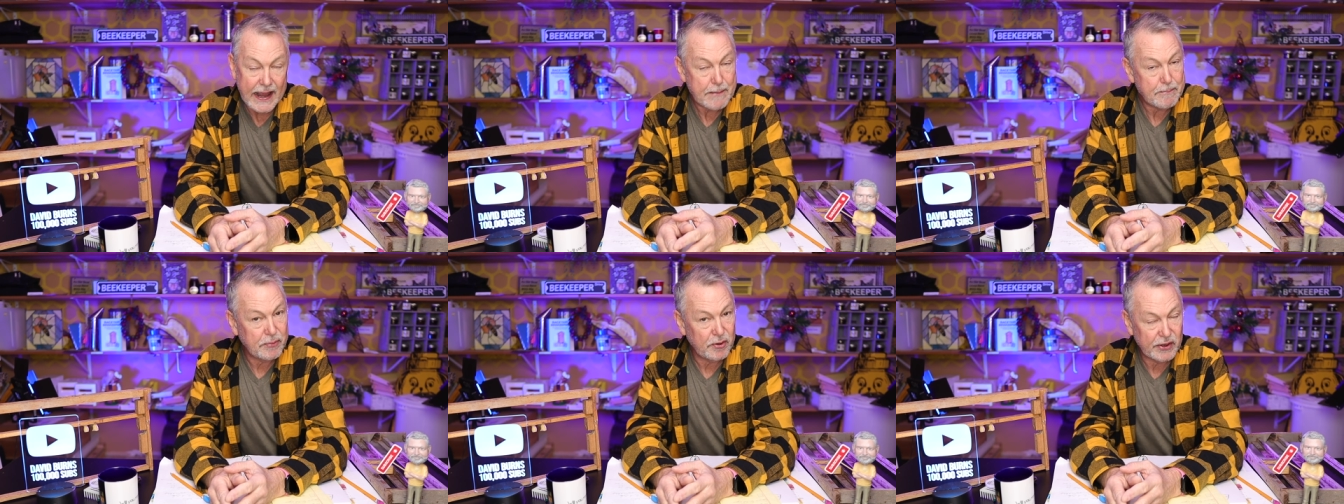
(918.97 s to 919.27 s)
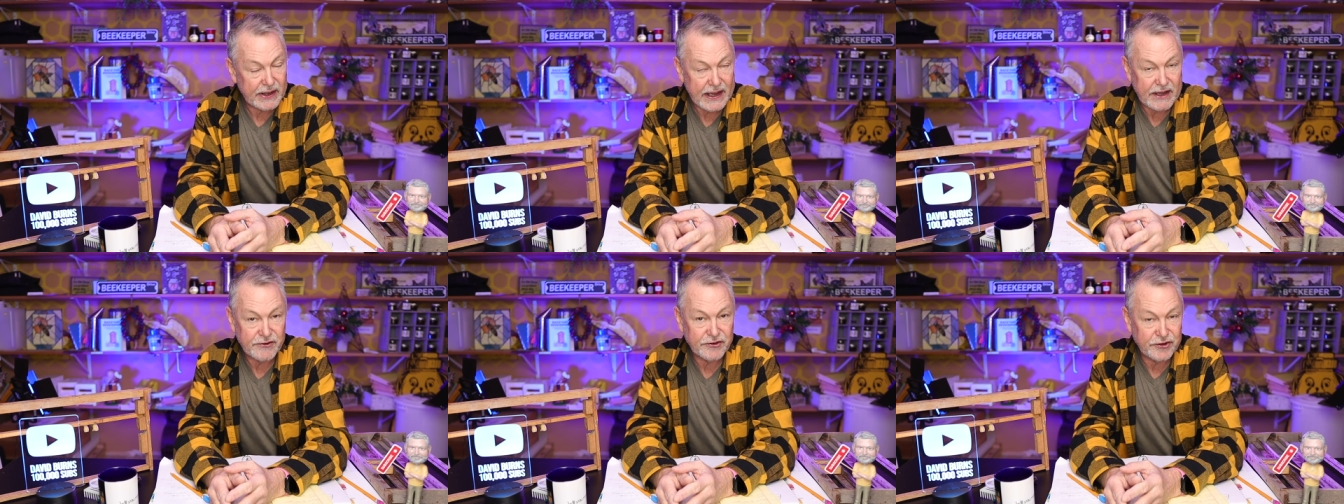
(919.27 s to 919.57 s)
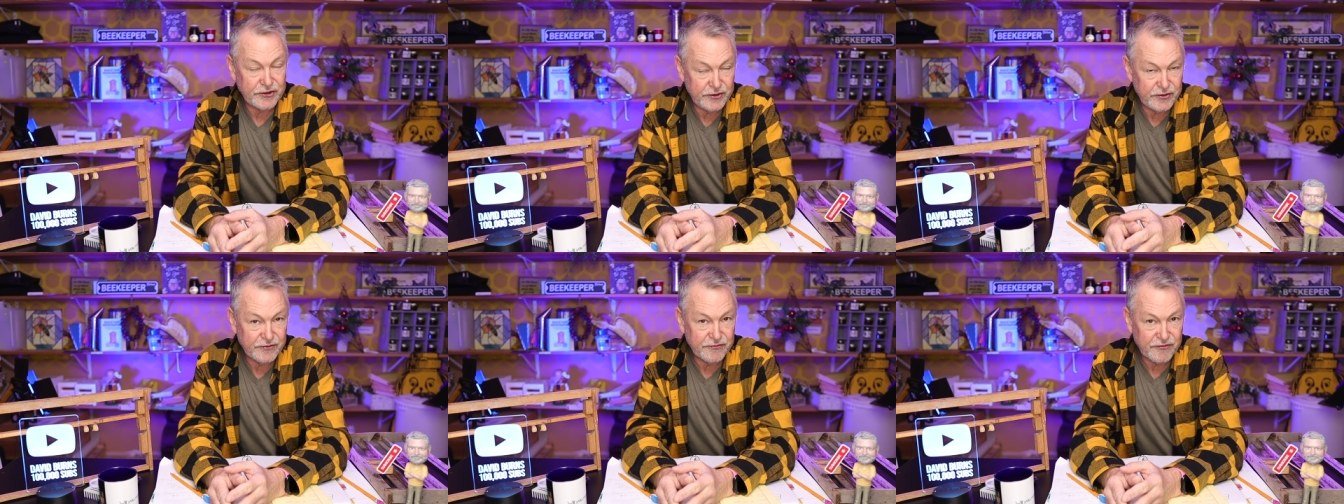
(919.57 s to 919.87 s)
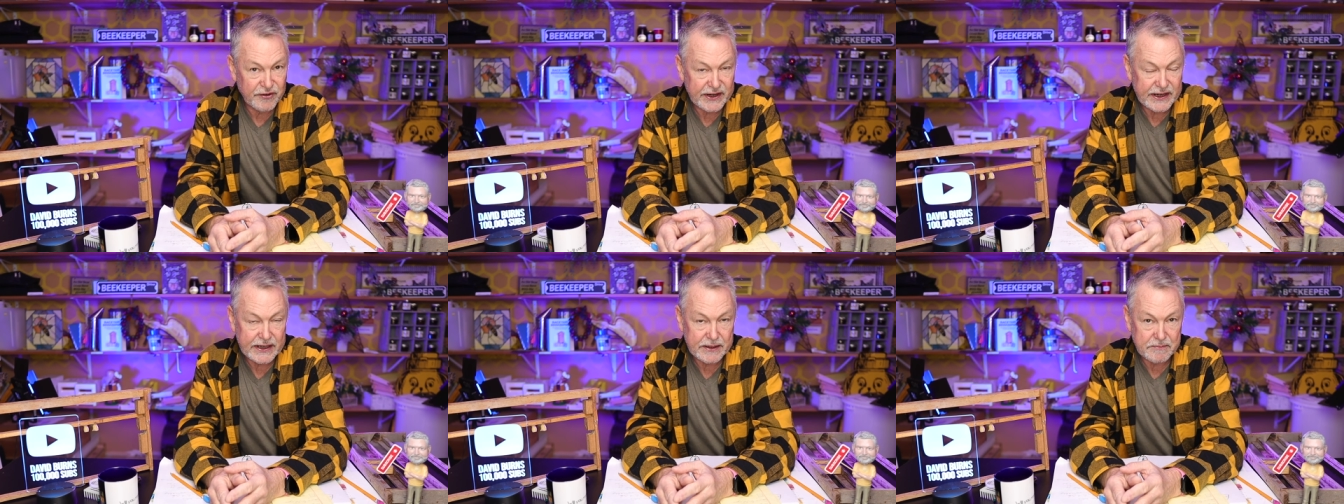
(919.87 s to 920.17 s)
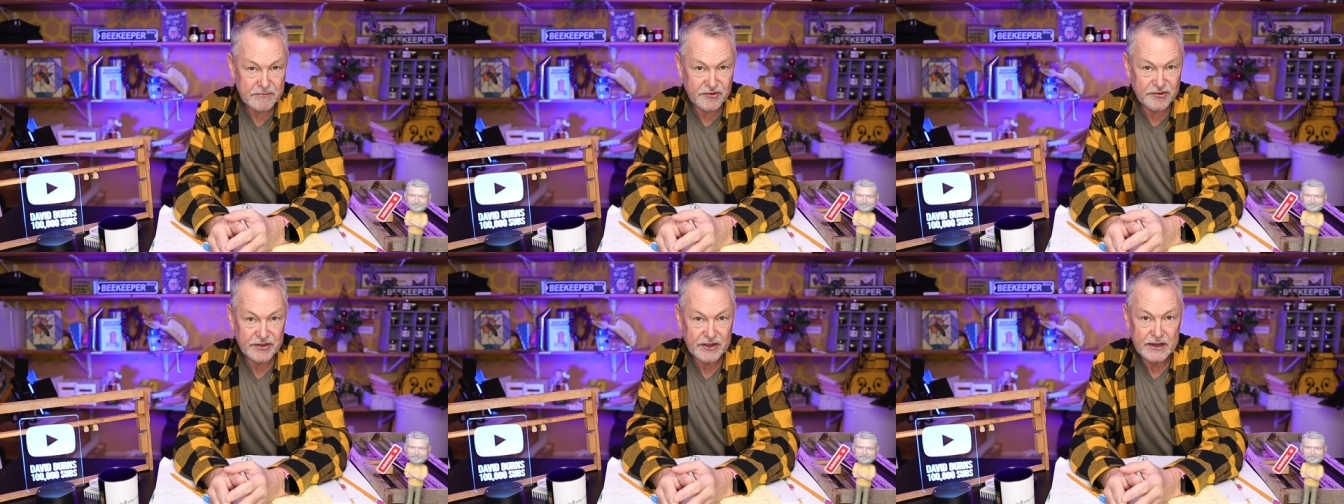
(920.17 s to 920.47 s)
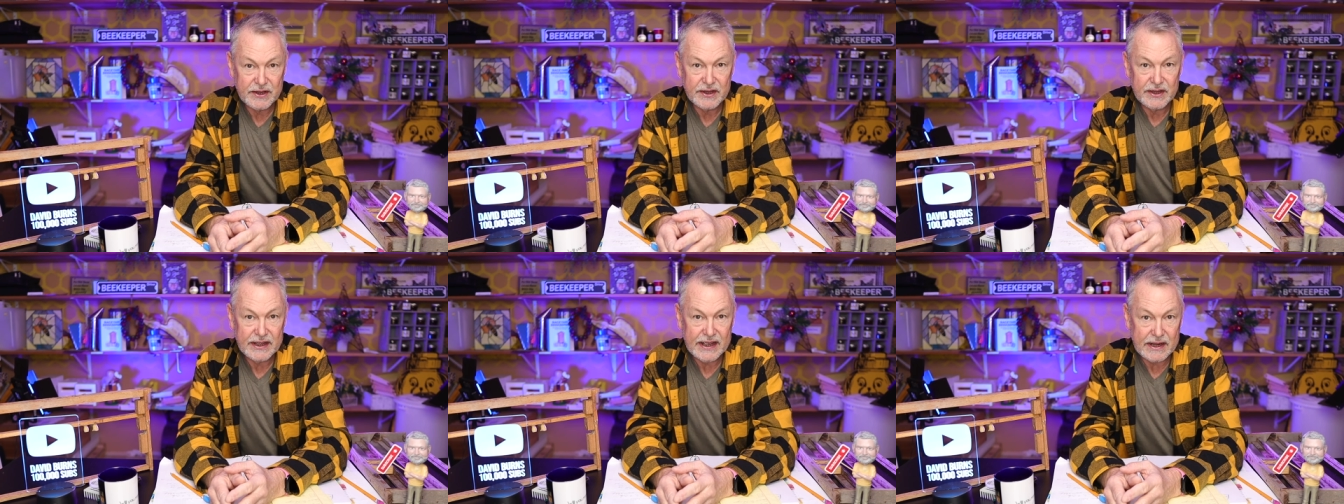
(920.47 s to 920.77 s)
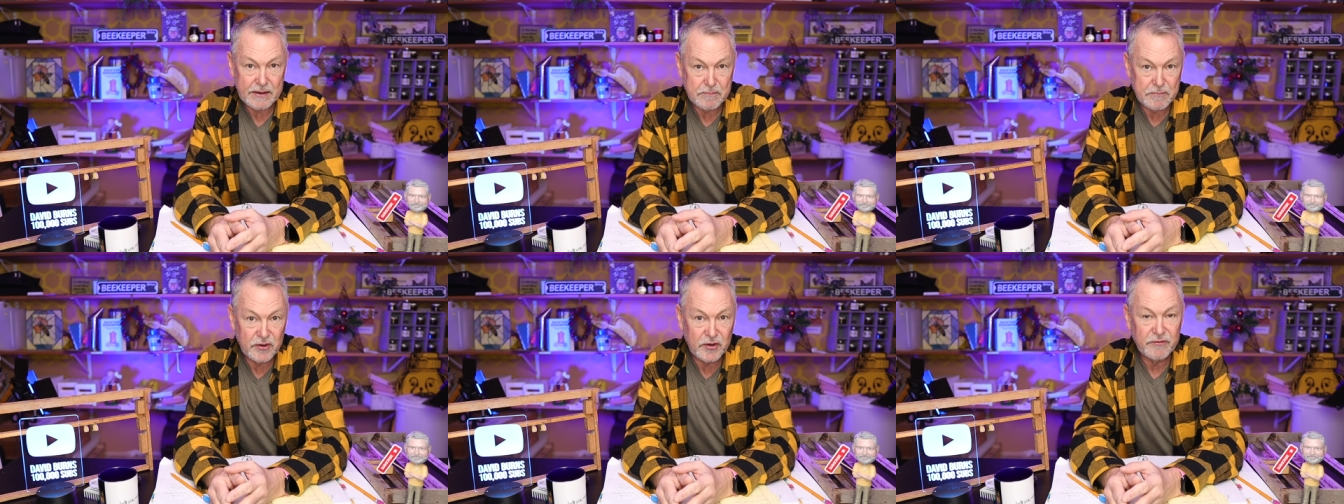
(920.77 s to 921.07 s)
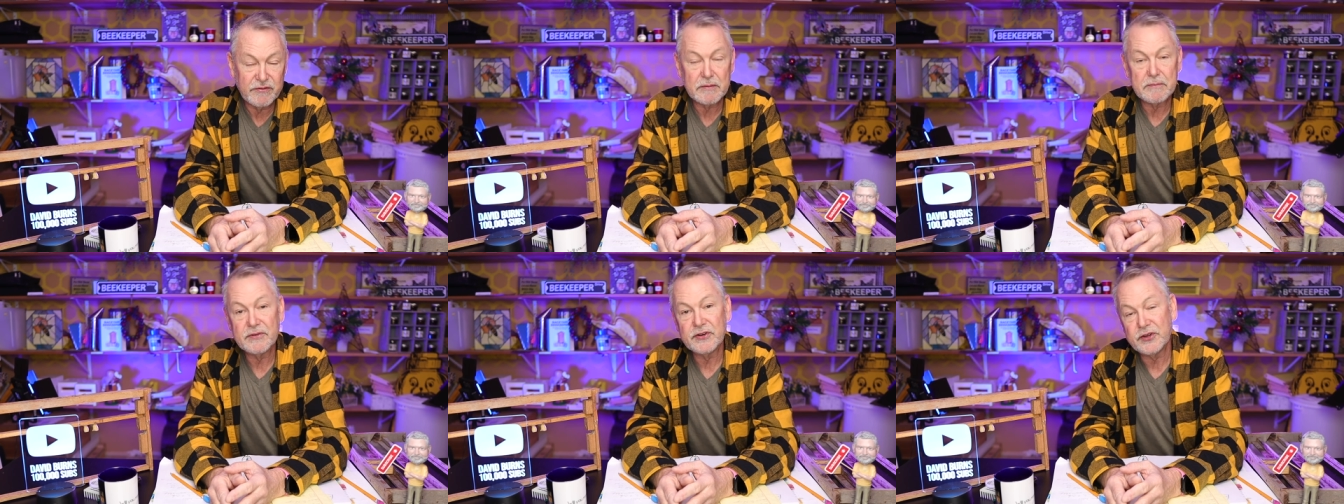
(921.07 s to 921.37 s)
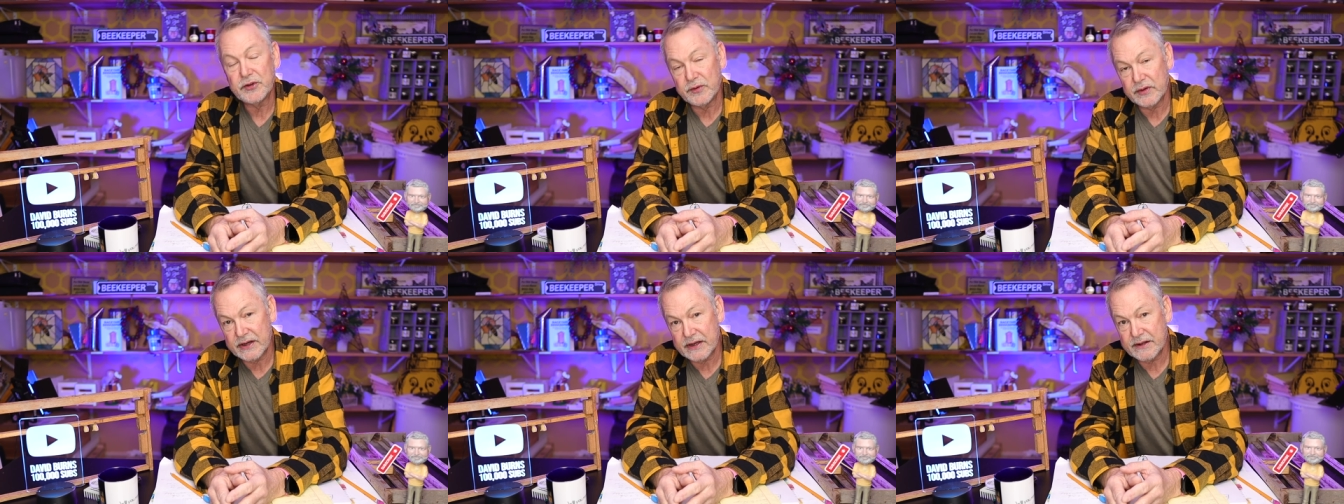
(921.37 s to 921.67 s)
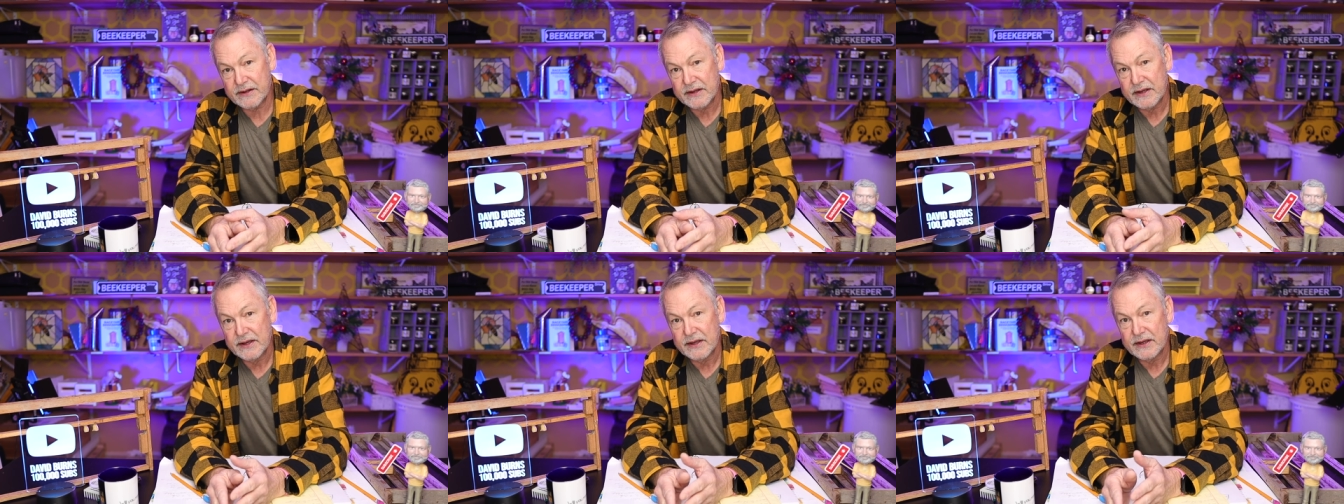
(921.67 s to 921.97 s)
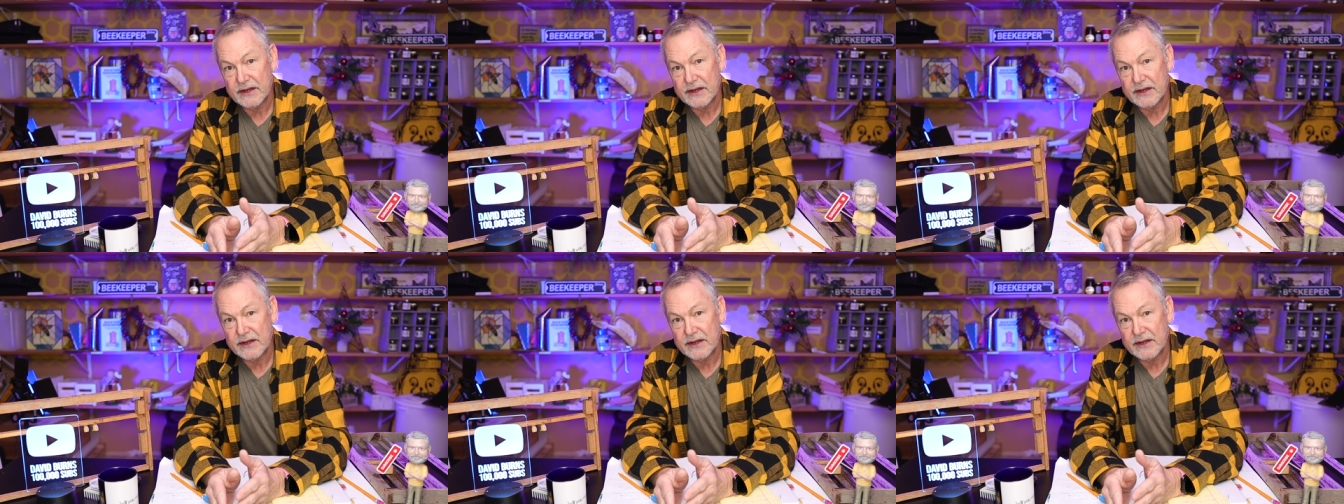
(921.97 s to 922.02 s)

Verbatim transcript: I pull out two frames and move them to a,